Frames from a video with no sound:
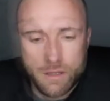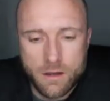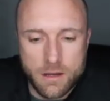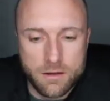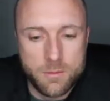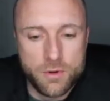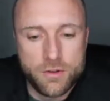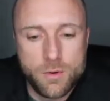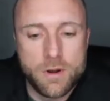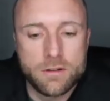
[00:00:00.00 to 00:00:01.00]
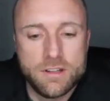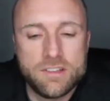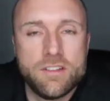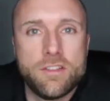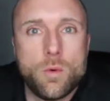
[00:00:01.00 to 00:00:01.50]
All right, number two on our
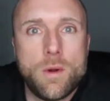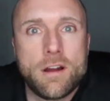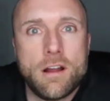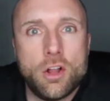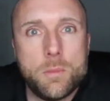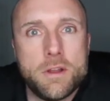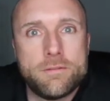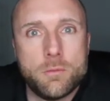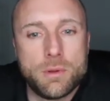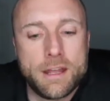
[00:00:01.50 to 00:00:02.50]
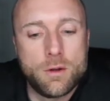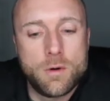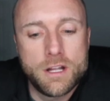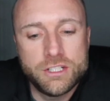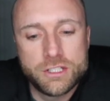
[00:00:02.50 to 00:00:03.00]
list is the Awair element from
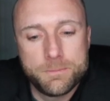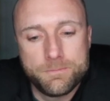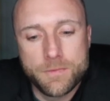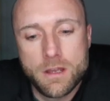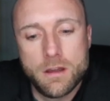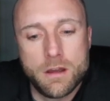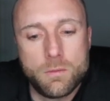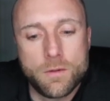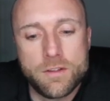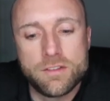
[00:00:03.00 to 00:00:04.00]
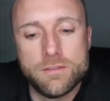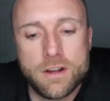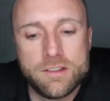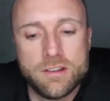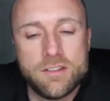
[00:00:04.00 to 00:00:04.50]
Planetwatch. What this
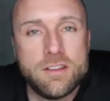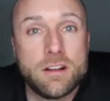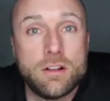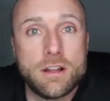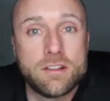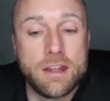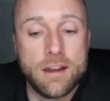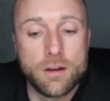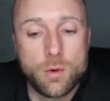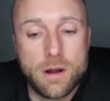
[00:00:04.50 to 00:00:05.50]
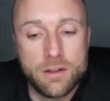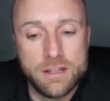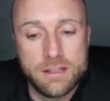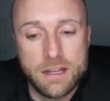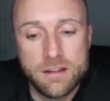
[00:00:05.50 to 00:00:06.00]
device does is it collects air
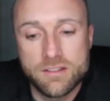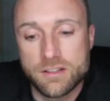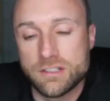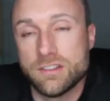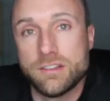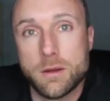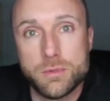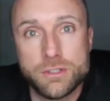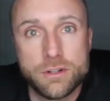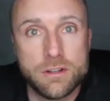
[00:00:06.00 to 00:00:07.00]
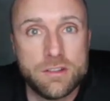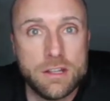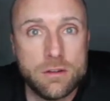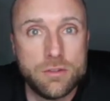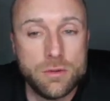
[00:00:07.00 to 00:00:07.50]
quality data such as temperature and
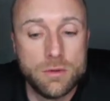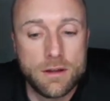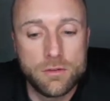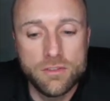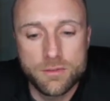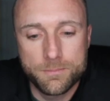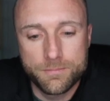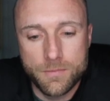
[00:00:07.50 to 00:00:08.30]
CO2 levels.